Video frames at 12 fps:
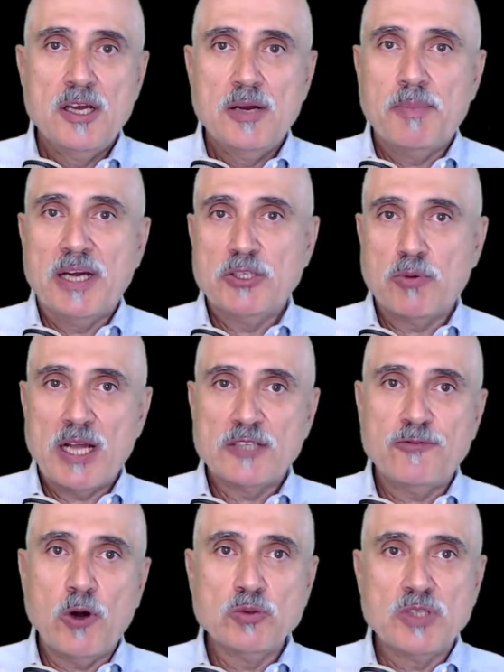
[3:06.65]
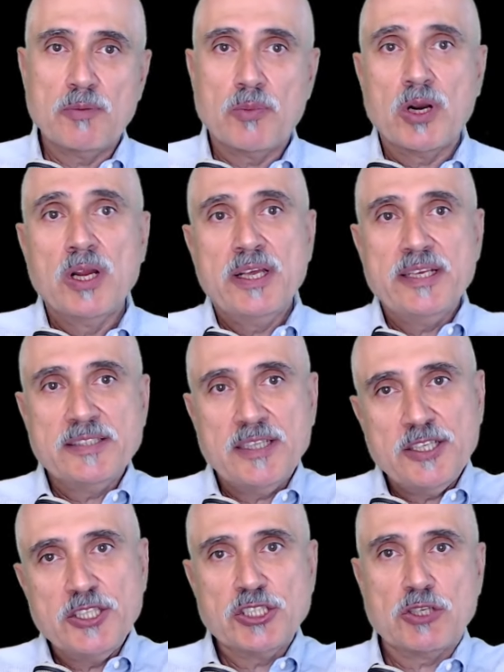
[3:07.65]
My direct phone number is in
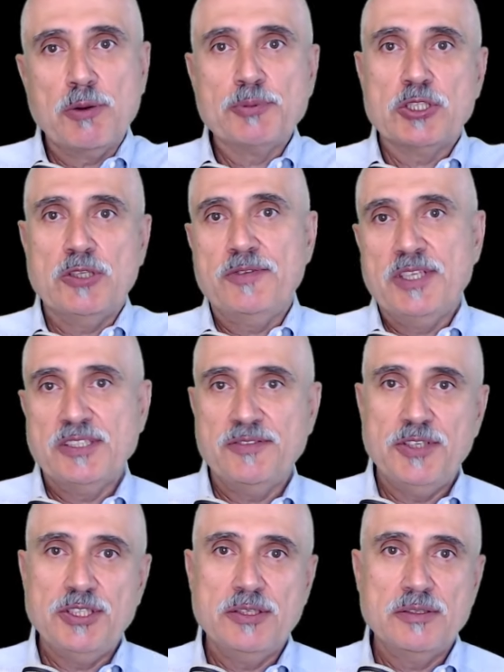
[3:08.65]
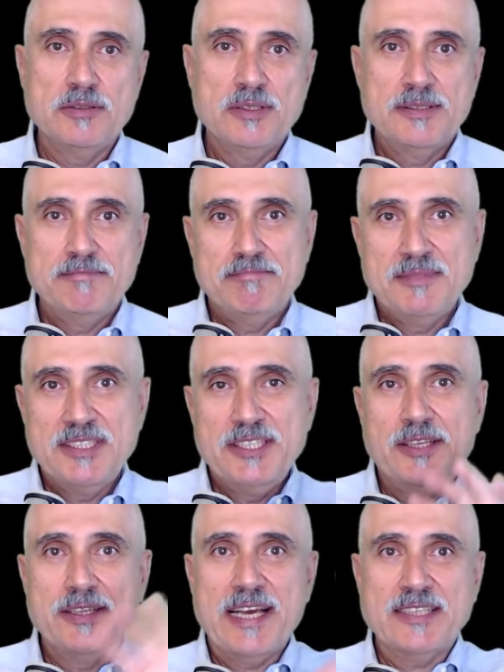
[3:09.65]
the description of this video.
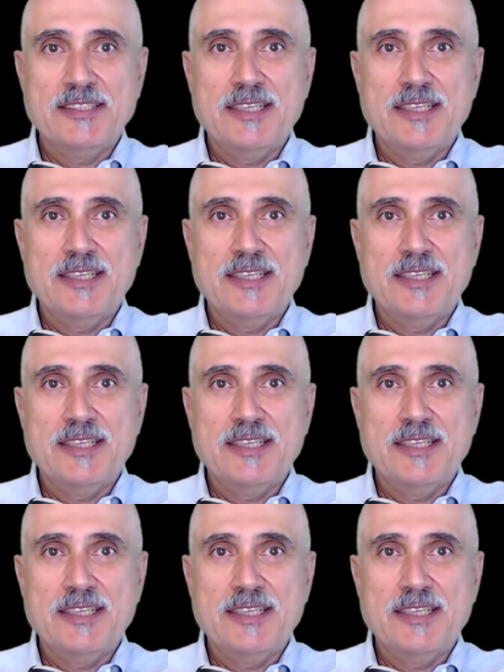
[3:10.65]
Till next